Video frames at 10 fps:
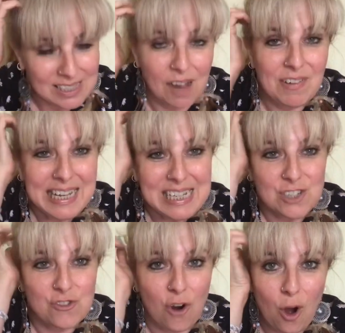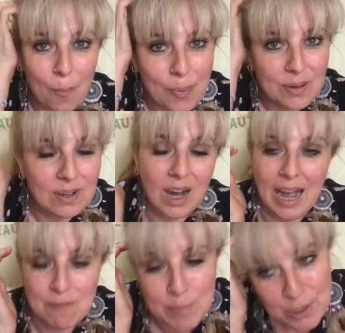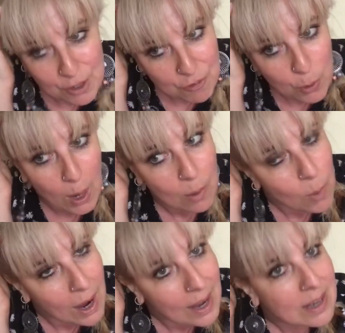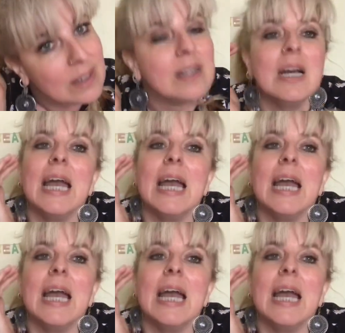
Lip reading: I've let it drop. I haven't been doing it for quite a while.